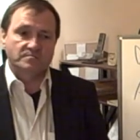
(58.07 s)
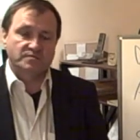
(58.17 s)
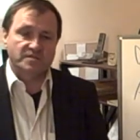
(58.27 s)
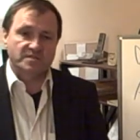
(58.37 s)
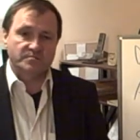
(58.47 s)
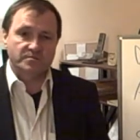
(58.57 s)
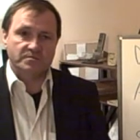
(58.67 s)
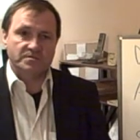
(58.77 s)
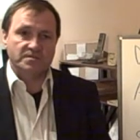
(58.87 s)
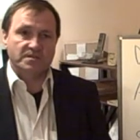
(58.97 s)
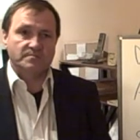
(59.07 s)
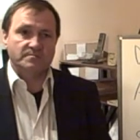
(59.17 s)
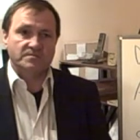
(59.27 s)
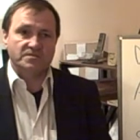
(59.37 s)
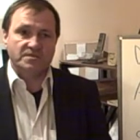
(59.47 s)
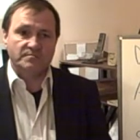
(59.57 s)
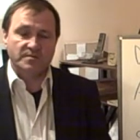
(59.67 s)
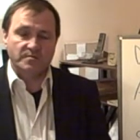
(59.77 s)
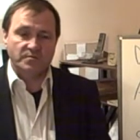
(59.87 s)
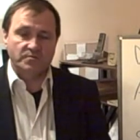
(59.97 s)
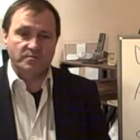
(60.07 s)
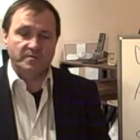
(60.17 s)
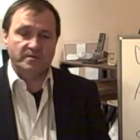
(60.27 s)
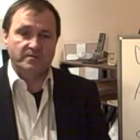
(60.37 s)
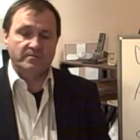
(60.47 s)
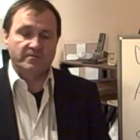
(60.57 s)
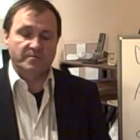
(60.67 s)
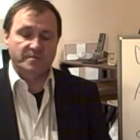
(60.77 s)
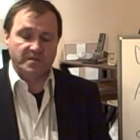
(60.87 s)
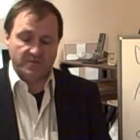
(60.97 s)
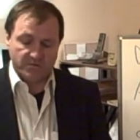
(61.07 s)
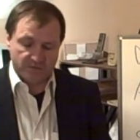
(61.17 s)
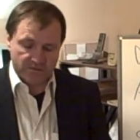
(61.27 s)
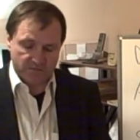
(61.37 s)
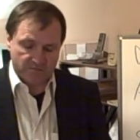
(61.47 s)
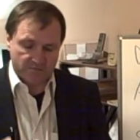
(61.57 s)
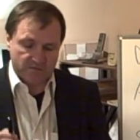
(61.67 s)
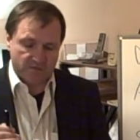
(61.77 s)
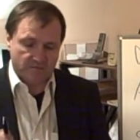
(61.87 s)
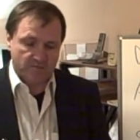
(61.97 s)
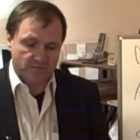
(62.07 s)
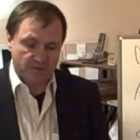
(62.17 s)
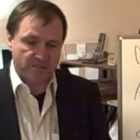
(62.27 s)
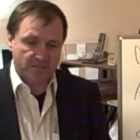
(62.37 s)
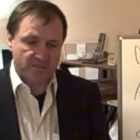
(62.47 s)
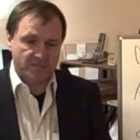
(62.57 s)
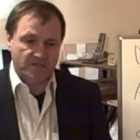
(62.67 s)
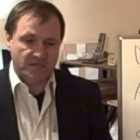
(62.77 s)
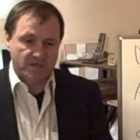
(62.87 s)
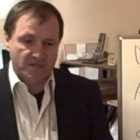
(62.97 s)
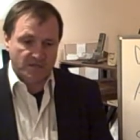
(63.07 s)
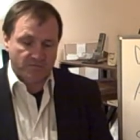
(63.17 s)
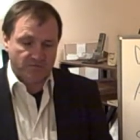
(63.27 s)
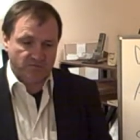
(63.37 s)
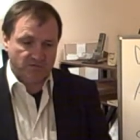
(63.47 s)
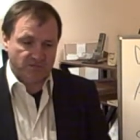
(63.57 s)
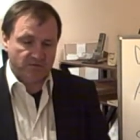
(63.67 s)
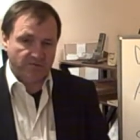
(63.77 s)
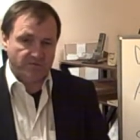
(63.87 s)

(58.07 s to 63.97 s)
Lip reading: principle. Some people will be familiar with this from the thesis, but we'll just go